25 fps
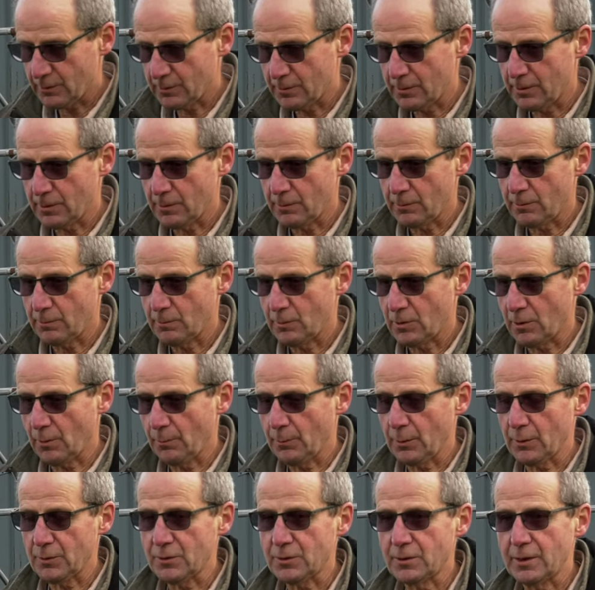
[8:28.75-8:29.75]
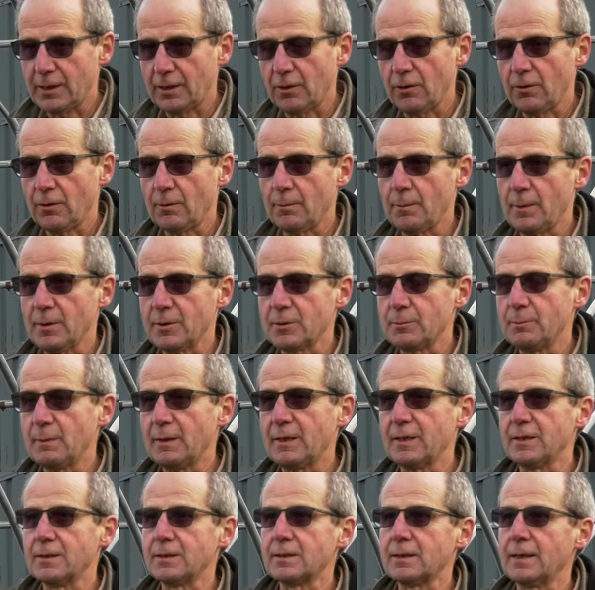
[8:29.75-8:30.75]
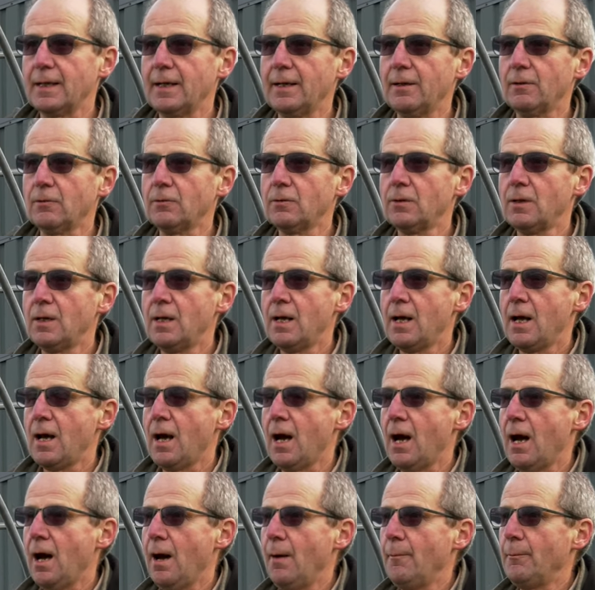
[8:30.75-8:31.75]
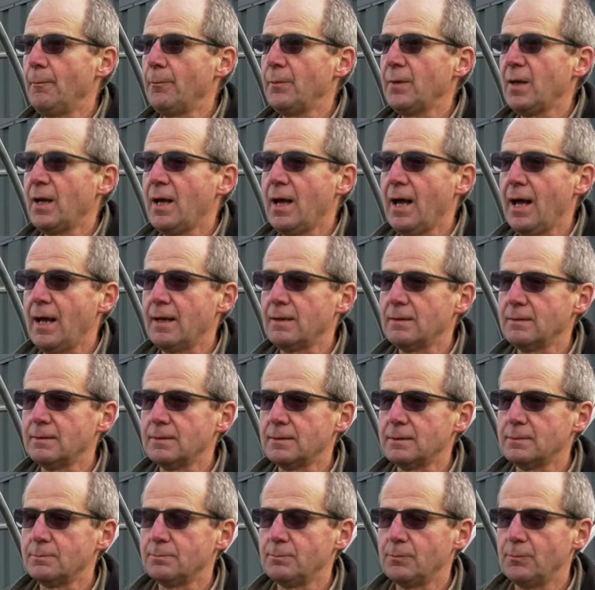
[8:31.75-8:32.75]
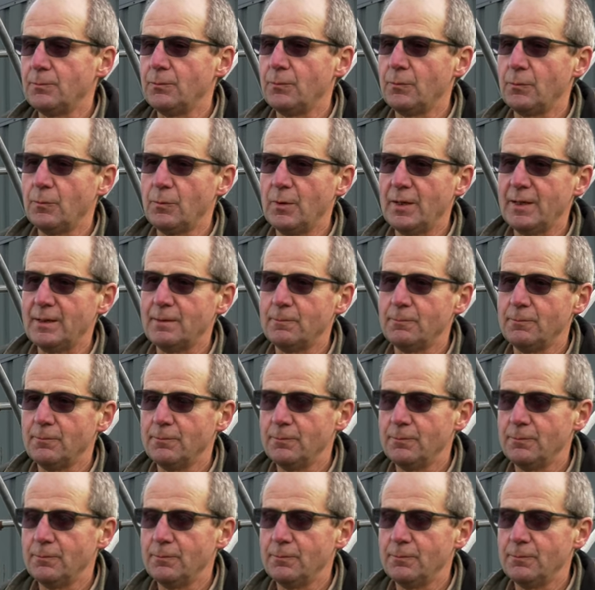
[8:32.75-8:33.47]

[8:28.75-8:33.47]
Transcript: do composting on a much bigger scale, and we